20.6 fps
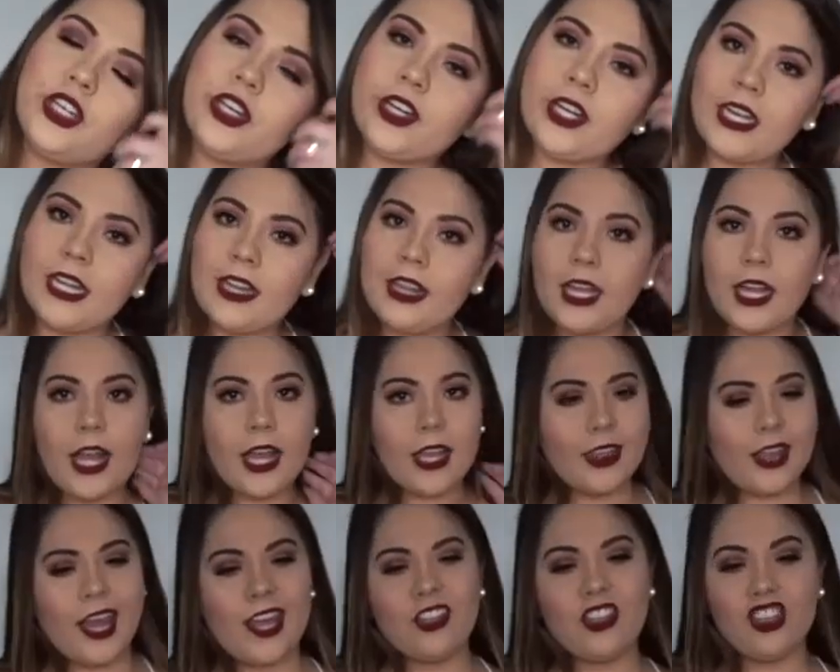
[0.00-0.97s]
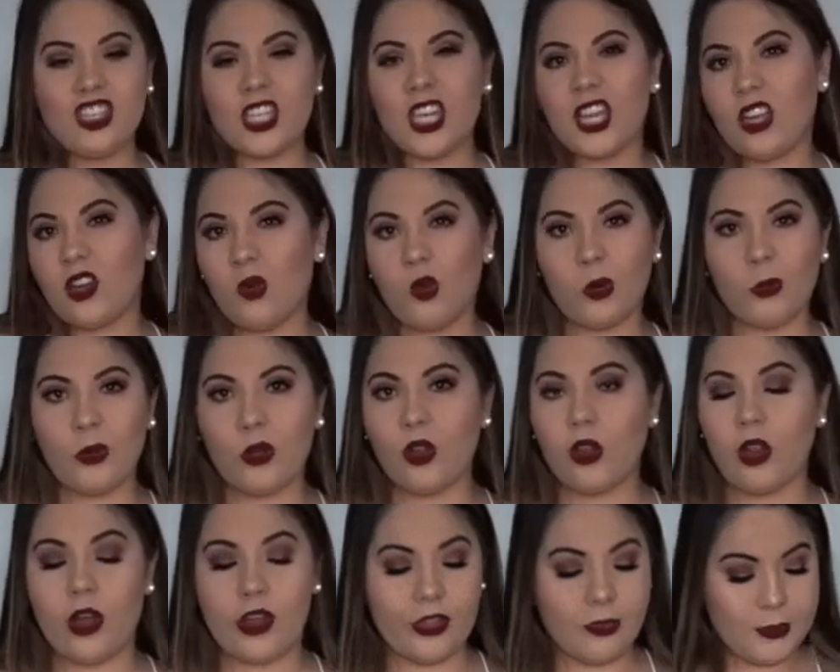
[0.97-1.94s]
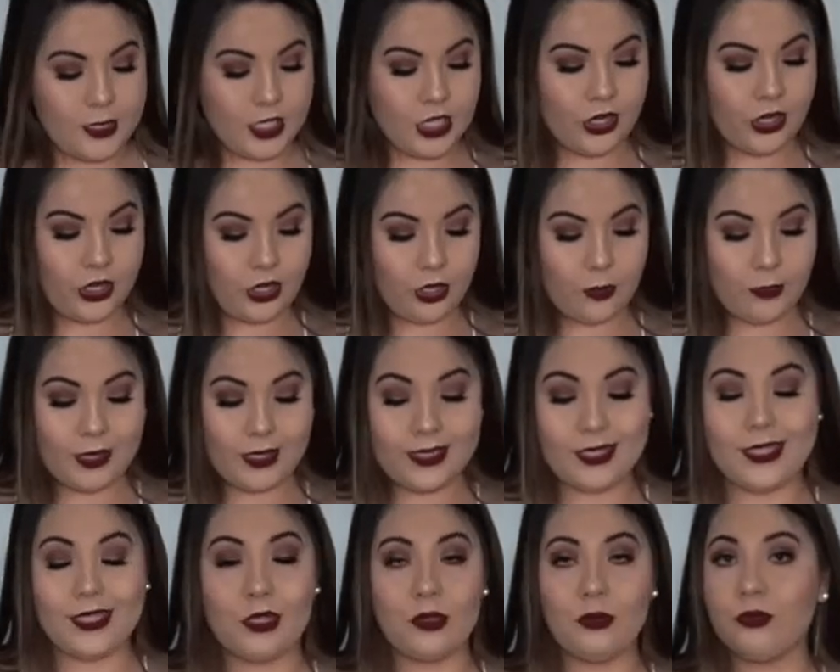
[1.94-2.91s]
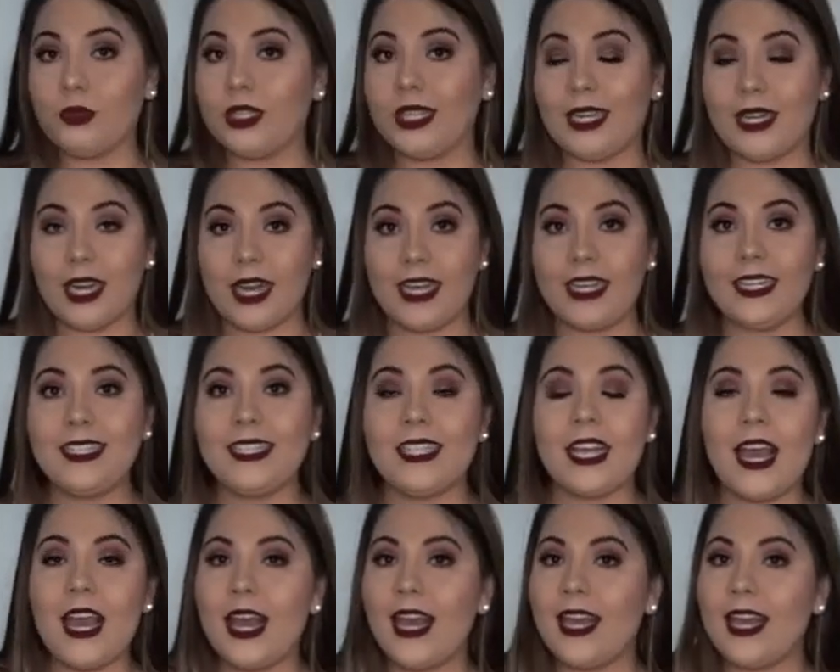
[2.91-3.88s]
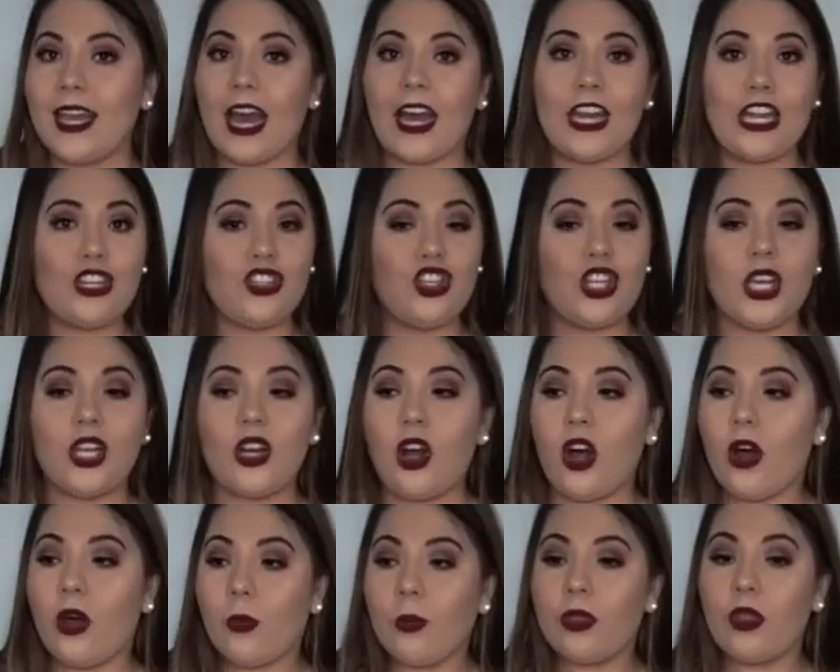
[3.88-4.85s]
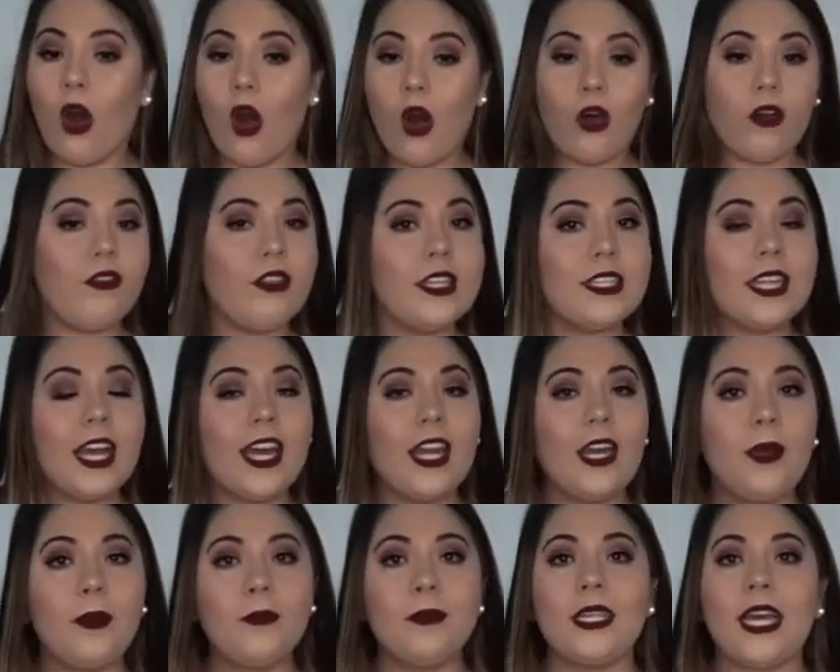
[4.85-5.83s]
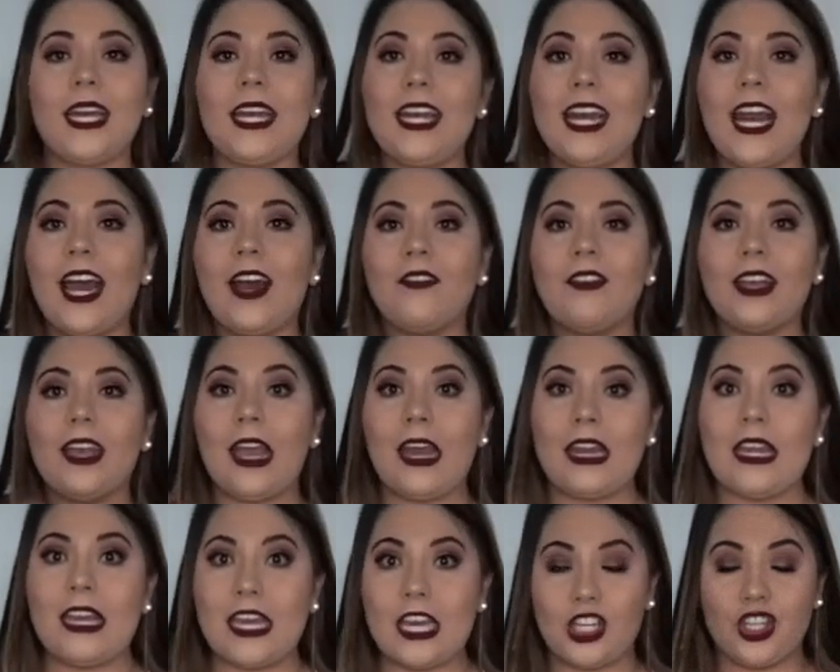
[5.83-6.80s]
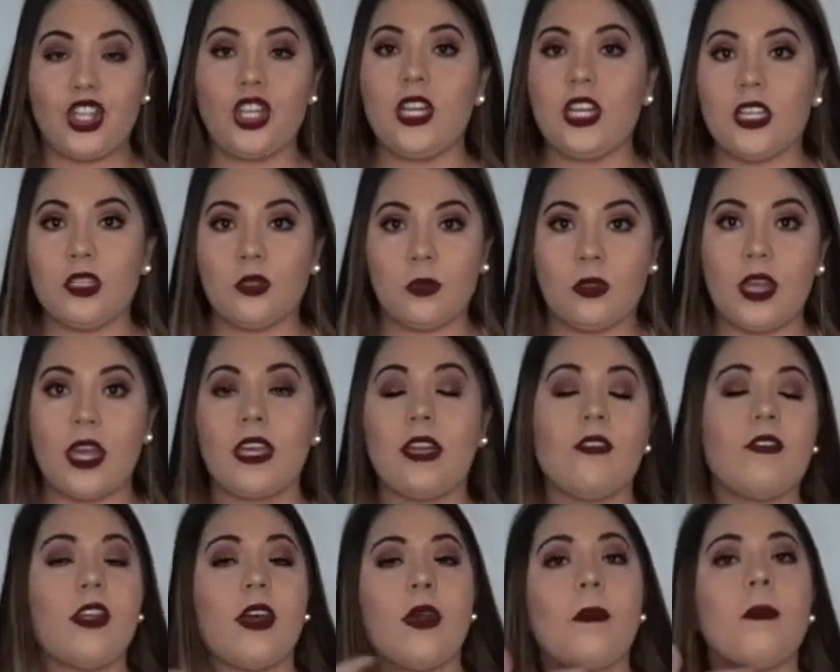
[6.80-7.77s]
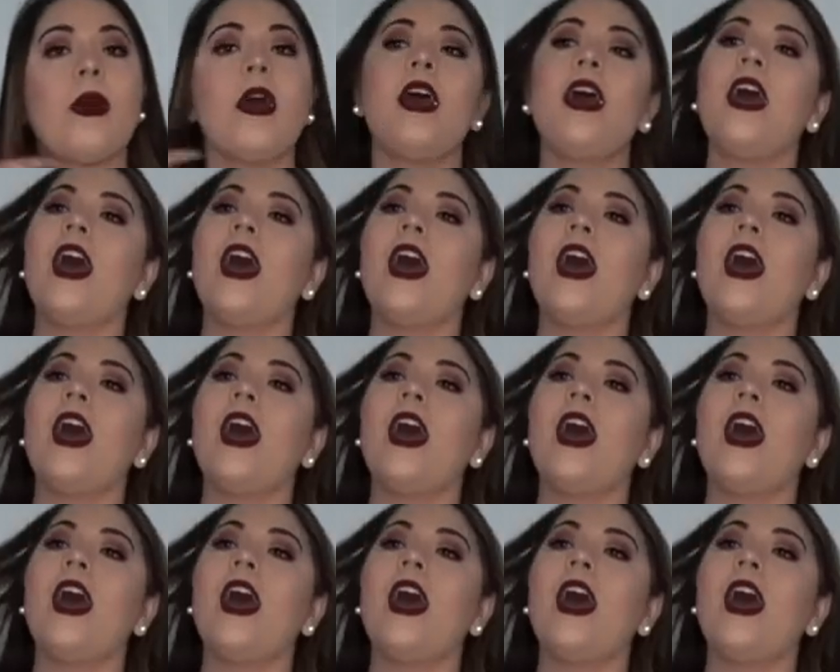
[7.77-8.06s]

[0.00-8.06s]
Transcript: or anything like that. It's just like a normal cloth material, but it's still really nice not itchy at all with all these items. I didn't have like any itchiness with any of them.